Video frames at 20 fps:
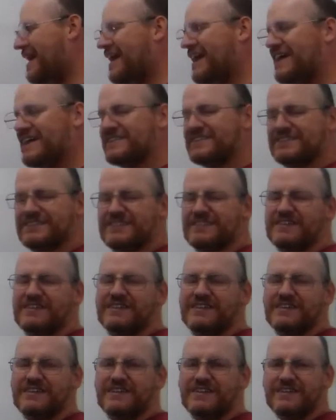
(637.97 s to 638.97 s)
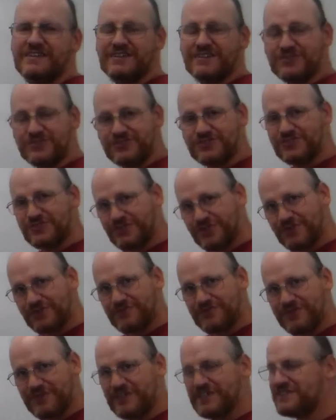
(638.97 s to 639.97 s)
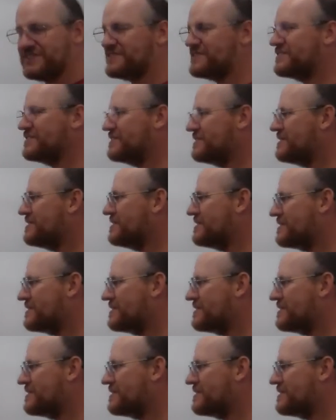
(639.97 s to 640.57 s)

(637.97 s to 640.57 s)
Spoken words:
At the surface,